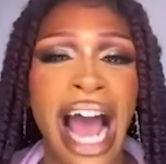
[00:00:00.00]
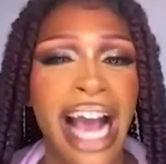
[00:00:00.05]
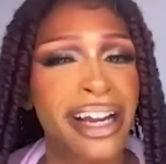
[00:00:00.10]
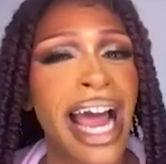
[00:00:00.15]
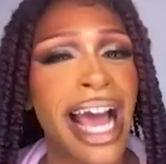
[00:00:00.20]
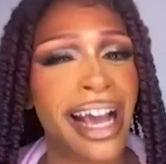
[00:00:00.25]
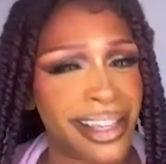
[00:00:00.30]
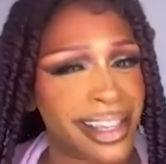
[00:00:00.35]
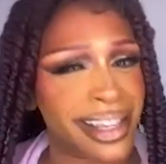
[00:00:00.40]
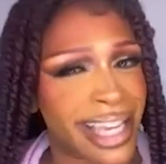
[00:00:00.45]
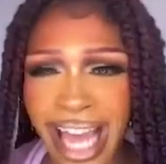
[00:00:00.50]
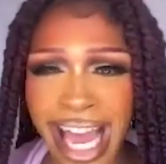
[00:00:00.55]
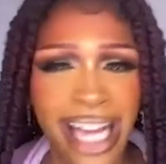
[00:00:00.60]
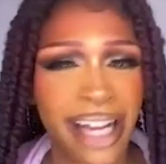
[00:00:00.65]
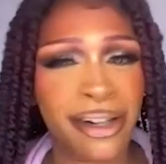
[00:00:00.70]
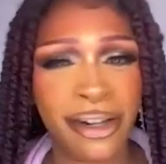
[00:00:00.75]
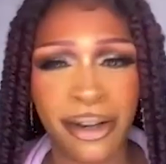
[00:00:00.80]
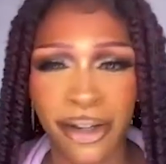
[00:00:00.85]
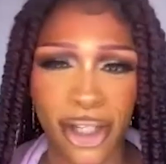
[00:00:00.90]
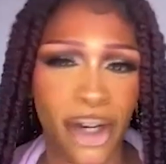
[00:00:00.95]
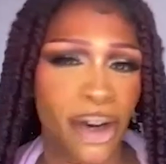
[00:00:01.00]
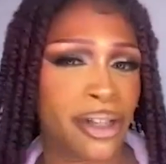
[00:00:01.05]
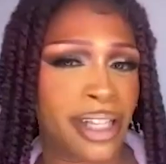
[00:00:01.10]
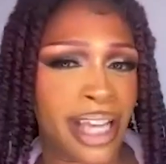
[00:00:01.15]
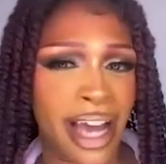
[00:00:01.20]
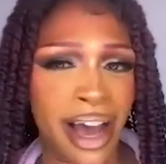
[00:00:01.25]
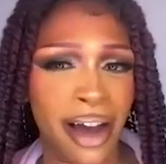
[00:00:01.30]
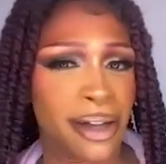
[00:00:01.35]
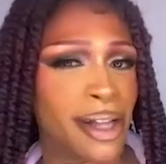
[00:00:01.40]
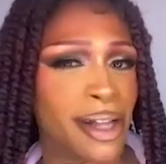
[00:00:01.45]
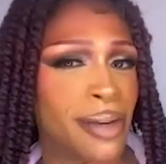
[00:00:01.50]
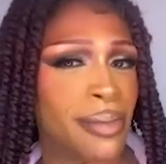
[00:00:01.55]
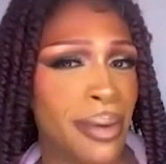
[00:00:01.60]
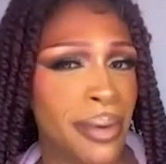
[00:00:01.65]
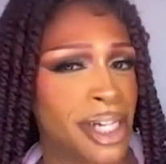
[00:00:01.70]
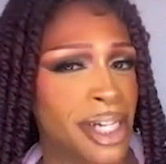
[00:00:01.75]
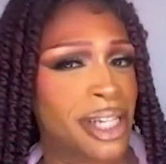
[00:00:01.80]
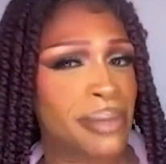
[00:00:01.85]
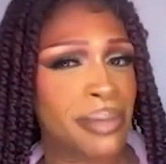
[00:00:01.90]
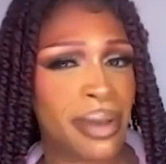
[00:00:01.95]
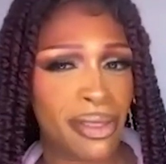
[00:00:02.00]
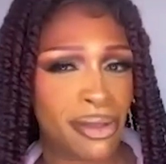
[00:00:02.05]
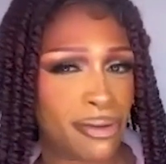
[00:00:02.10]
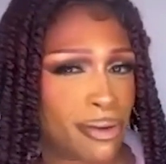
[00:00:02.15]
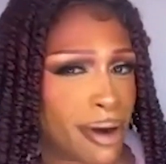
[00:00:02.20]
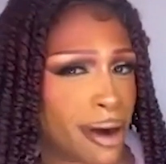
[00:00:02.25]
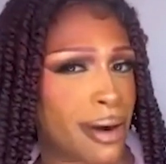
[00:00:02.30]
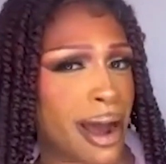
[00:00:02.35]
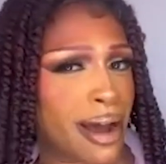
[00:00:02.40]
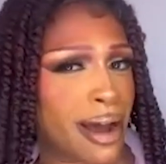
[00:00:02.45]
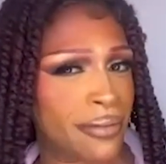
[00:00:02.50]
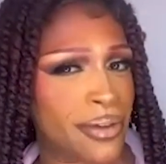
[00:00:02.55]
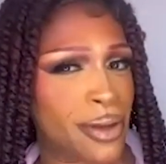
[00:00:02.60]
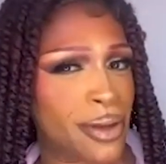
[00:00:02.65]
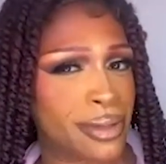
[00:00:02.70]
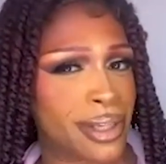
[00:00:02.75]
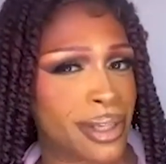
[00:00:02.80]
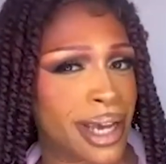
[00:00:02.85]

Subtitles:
I can see her getting chucked out of a club. I've actually been thrown out a few